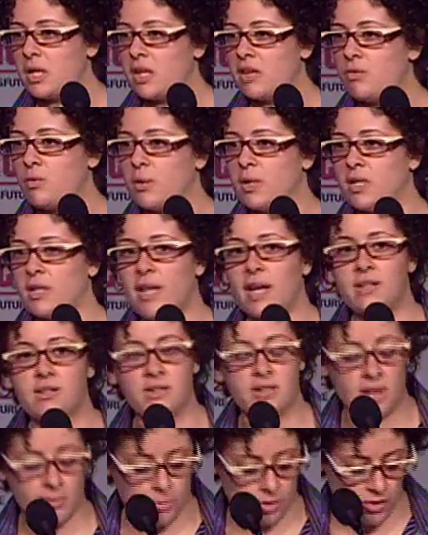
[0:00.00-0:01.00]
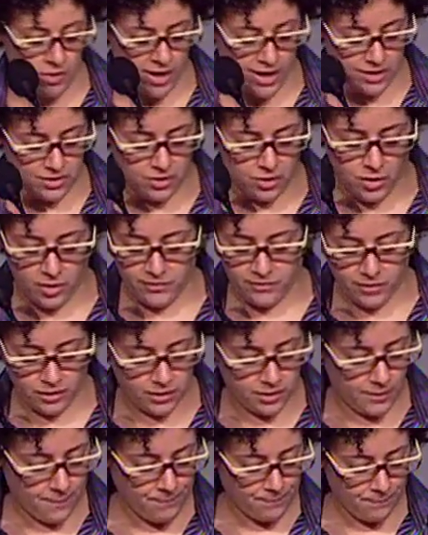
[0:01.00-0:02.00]
if we elect a Democrat to
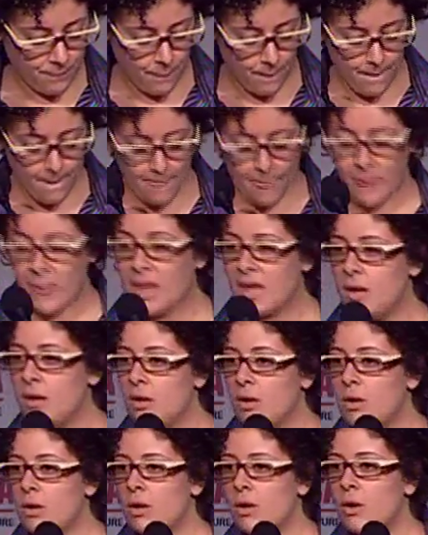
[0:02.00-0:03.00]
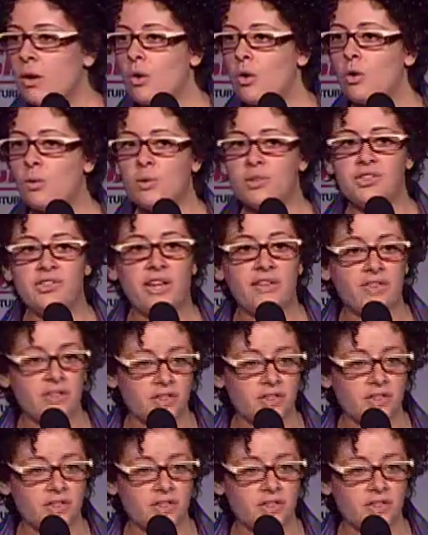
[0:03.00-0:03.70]
office. Who will set the